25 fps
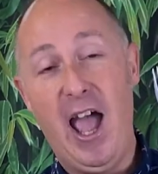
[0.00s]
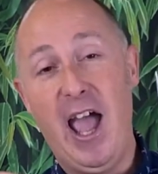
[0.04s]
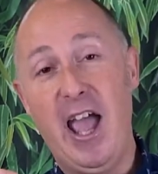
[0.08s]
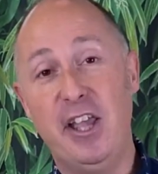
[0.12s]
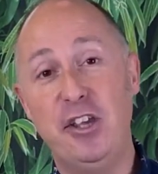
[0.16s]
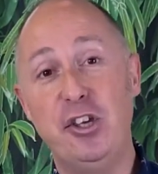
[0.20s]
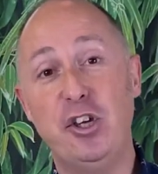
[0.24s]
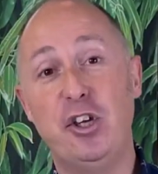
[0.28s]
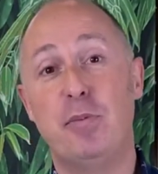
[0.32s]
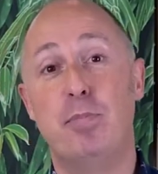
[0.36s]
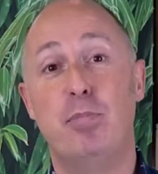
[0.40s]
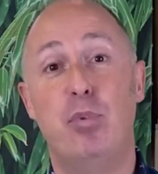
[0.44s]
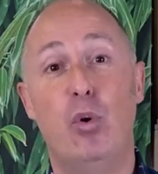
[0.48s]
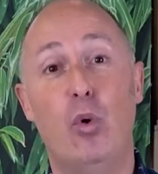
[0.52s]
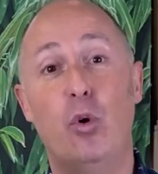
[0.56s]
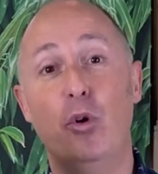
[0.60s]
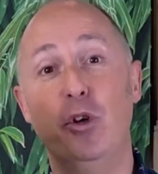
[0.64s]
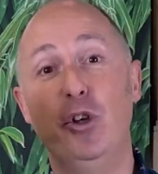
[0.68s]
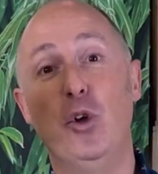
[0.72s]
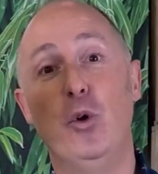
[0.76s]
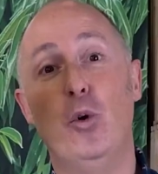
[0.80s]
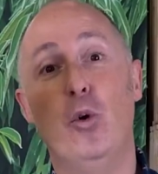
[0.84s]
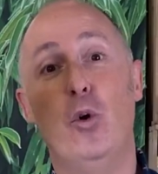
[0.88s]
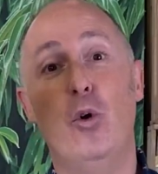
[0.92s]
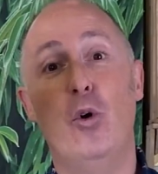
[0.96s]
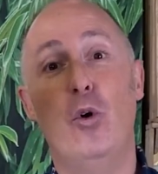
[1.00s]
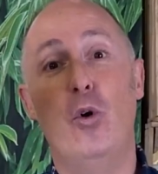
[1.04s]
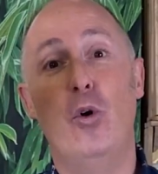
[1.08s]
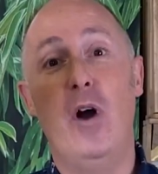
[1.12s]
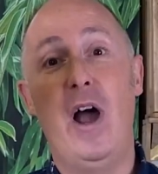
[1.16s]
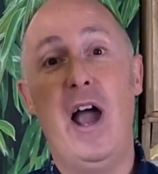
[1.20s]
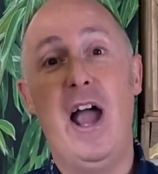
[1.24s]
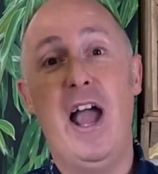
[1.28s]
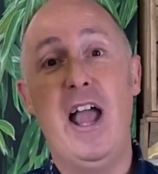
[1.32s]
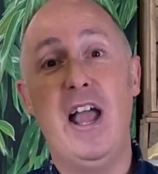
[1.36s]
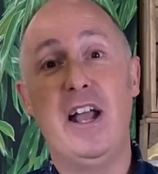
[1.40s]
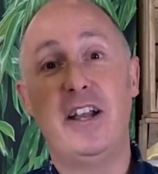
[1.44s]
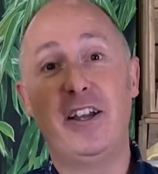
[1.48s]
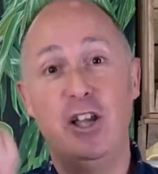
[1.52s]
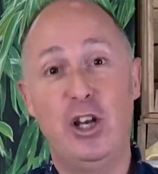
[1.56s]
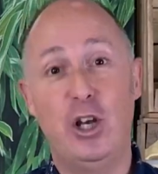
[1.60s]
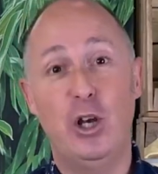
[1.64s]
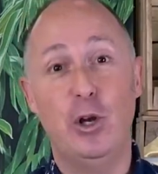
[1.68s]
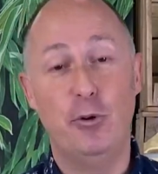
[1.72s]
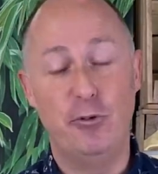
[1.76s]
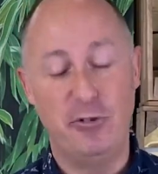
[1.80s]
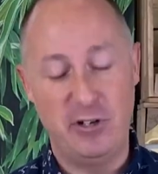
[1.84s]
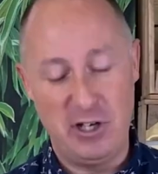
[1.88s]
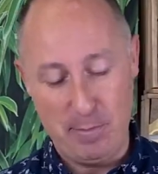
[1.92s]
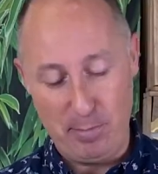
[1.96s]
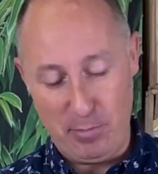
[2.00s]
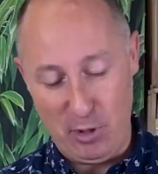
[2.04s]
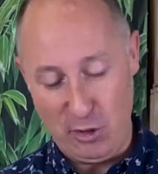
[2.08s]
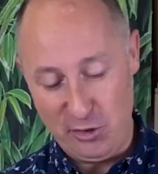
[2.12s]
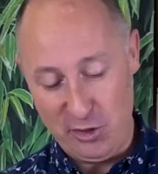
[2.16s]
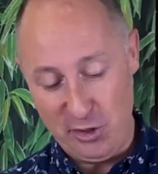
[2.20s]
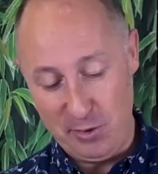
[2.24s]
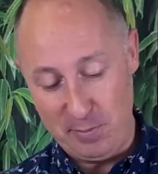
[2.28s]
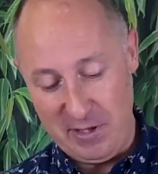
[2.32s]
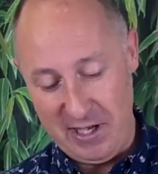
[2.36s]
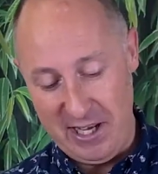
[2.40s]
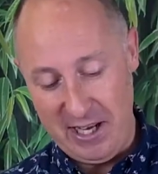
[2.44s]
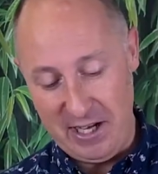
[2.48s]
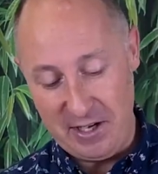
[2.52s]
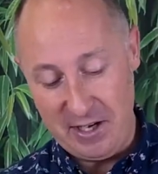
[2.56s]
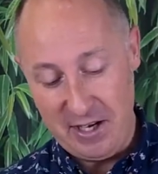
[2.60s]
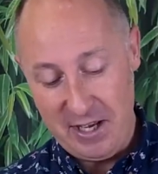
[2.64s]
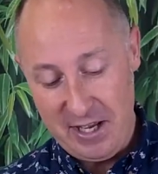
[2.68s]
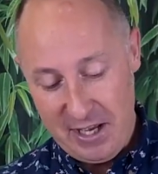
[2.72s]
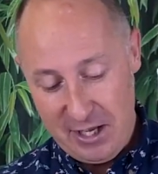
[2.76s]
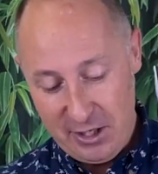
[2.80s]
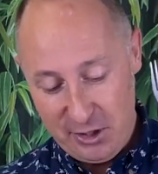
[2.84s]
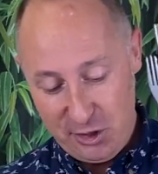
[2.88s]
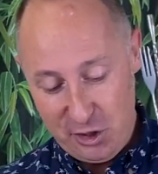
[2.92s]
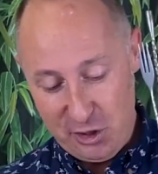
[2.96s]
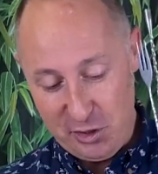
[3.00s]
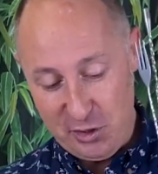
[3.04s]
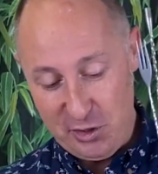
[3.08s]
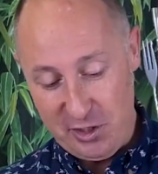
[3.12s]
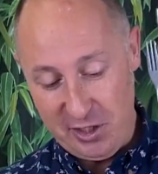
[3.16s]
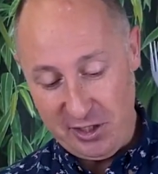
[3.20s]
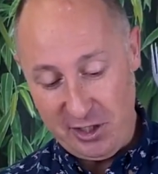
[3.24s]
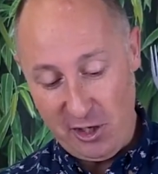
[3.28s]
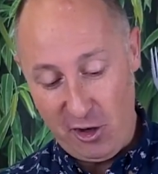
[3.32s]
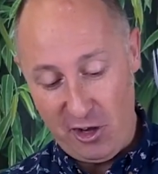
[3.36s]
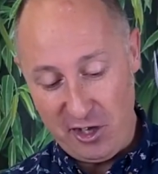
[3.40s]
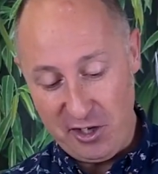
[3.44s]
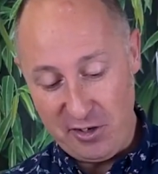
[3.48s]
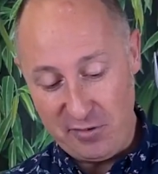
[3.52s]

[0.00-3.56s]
You could pour your Kahlua in the bottom, and then just to kind